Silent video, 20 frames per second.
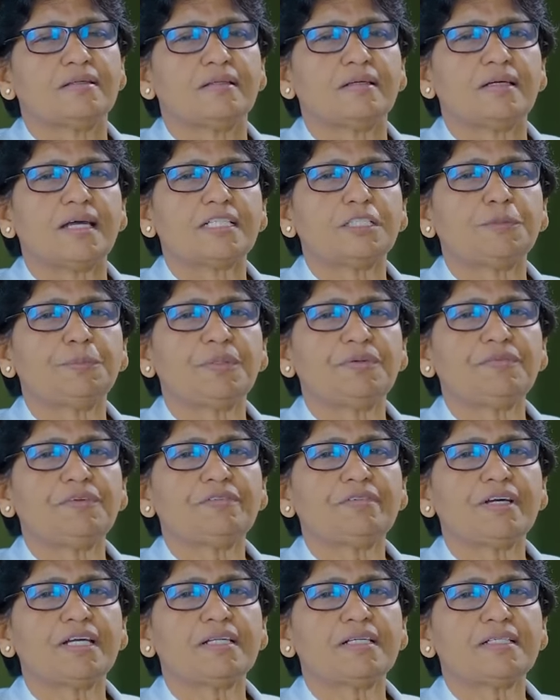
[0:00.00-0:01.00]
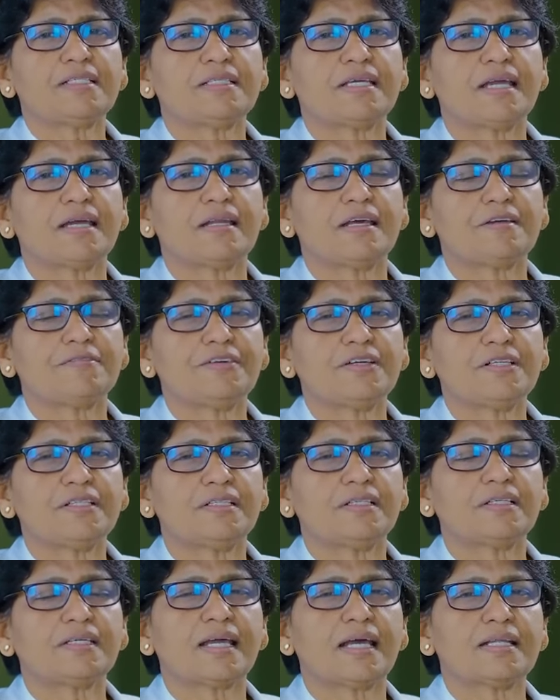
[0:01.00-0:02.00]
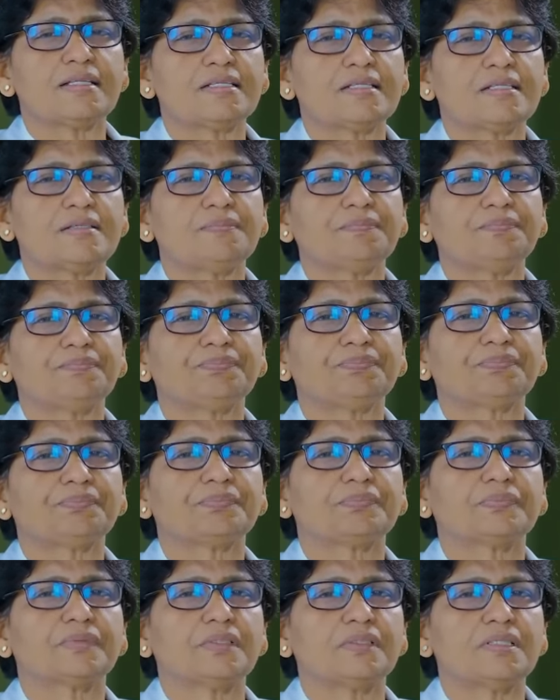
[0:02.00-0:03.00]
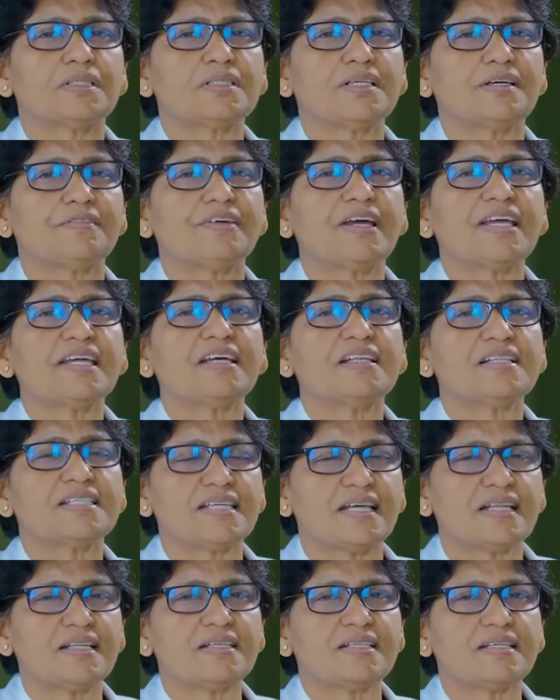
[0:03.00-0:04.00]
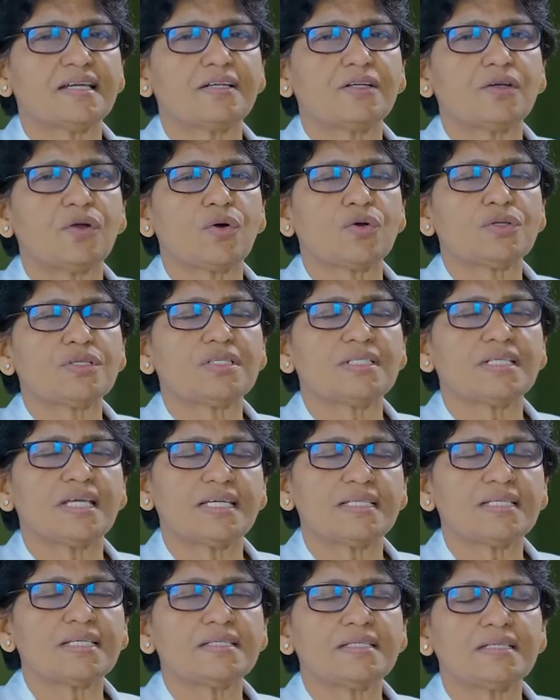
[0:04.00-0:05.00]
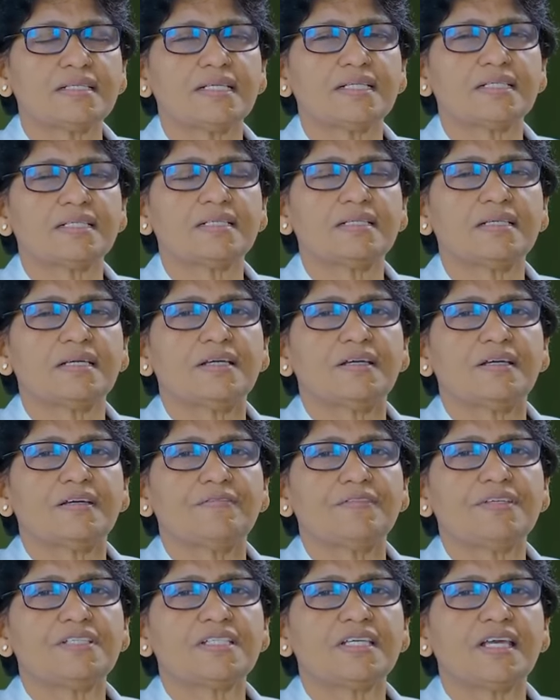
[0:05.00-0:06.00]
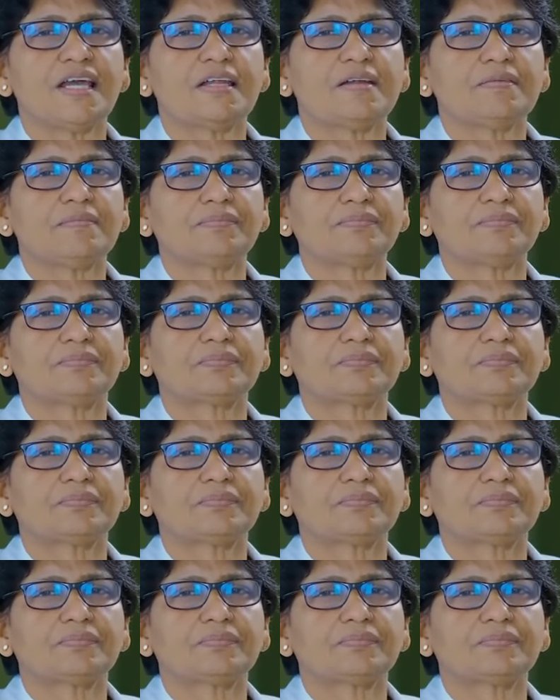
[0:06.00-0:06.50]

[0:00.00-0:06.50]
The H P V virus can affect the cancer, the cervical cells, and cause changes in it which can